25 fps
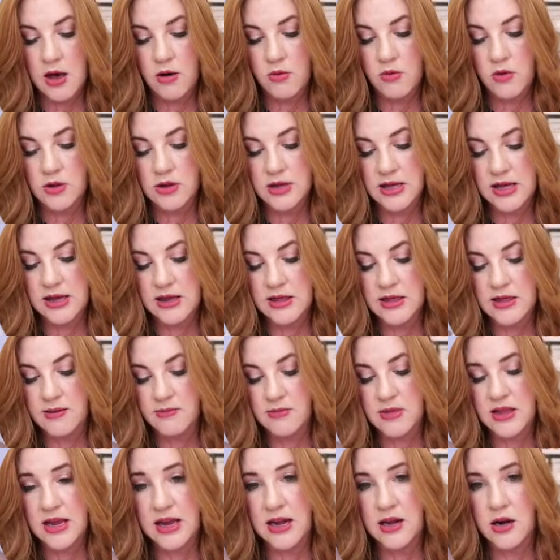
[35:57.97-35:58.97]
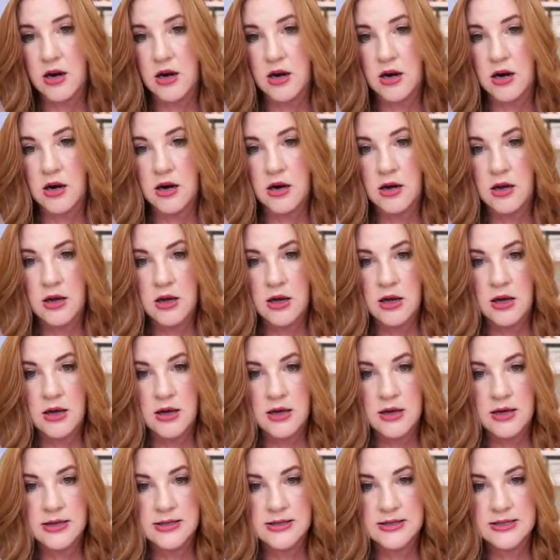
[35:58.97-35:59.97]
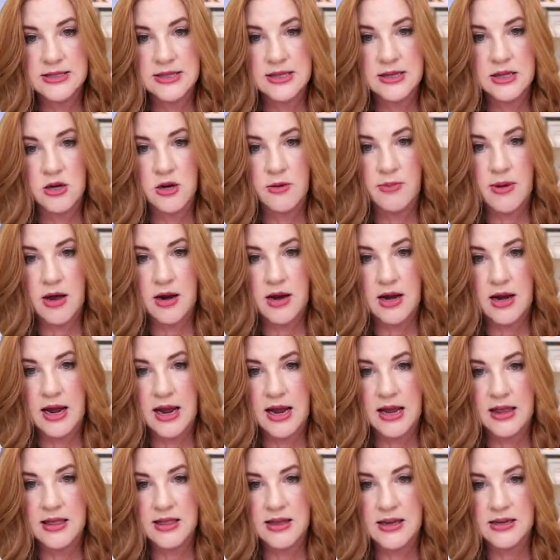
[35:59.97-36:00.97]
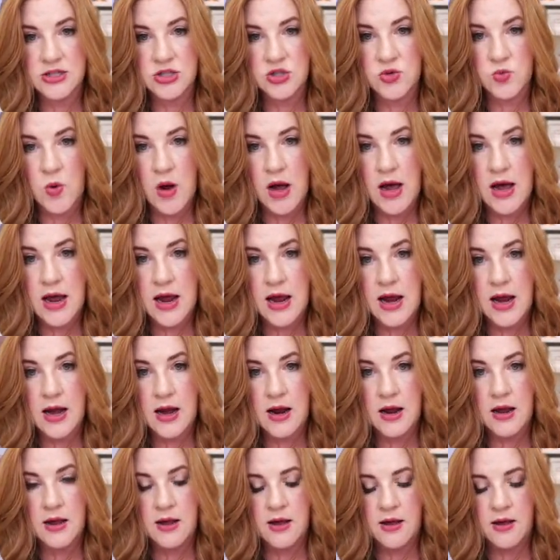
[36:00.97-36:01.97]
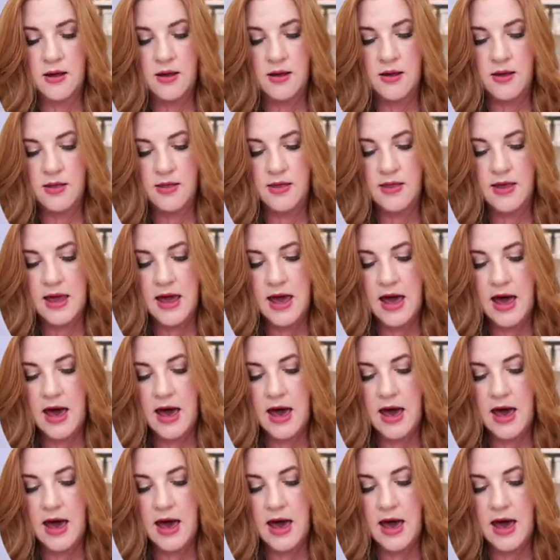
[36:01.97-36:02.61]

I will link them later. You can see they're about an 1/8 inch wide. They